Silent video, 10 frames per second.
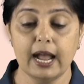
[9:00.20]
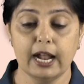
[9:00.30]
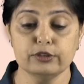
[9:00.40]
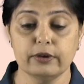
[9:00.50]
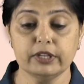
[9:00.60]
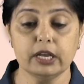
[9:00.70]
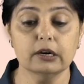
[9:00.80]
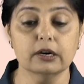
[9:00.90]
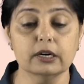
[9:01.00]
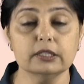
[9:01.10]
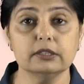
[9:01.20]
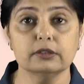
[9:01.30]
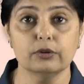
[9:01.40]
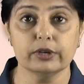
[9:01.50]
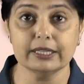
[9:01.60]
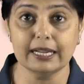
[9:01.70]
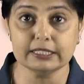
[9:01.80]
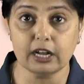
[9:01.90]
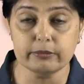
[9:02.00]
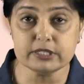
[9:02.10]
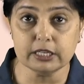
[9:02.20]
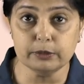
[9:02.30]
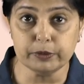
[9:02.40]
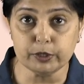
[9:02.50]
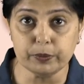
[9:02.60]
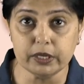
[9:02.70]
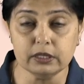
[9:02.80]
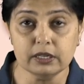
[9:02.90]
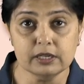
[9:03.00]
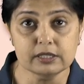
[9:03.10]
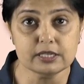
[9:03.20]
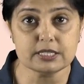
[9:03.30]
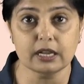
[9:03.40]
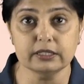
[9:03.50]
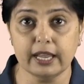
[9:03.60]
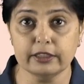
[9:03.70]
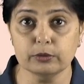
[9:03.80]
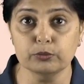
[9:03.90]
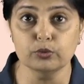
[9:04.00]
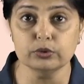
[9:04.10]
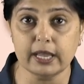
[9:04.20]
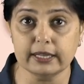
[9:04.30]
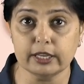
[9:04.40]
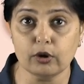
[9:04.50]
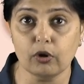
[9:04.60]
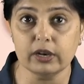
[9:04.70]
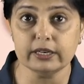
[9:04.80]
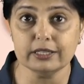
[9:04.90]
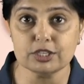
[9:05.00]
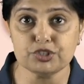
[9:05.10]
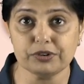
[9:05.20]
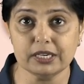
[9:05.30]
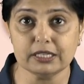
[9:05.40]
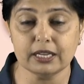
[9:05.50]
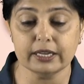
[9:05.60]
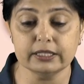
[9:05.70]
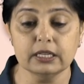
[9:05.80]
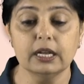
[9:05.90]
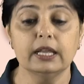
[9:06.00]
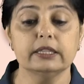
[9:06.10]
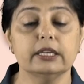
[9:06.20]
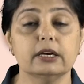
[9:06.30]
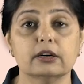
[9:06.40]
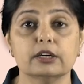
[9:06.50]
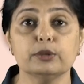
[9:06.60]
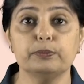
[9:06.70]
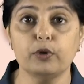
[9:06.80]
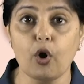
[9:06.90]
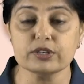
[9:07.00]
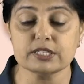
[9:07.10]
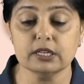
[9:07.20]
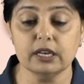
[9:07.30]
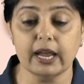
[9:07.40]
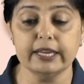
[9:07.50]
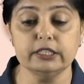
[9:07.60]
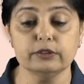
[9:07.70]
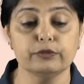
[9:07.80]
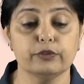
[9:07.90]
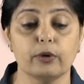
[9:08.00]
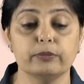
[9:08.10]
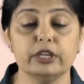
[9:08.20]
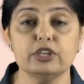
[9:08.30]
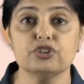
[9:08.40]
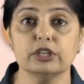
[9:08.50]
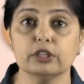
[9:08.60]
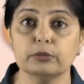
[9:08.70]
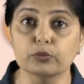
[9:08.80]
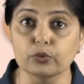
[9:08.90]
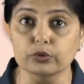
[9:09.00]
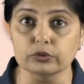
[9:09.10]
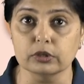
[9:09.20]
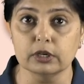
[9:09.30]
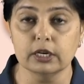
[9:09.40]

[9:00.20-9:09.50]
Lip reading: and you have the earth, okay, that comes in between the sun and the moon, and they all are in the straight line. The earth blocks the light from reaching the moon,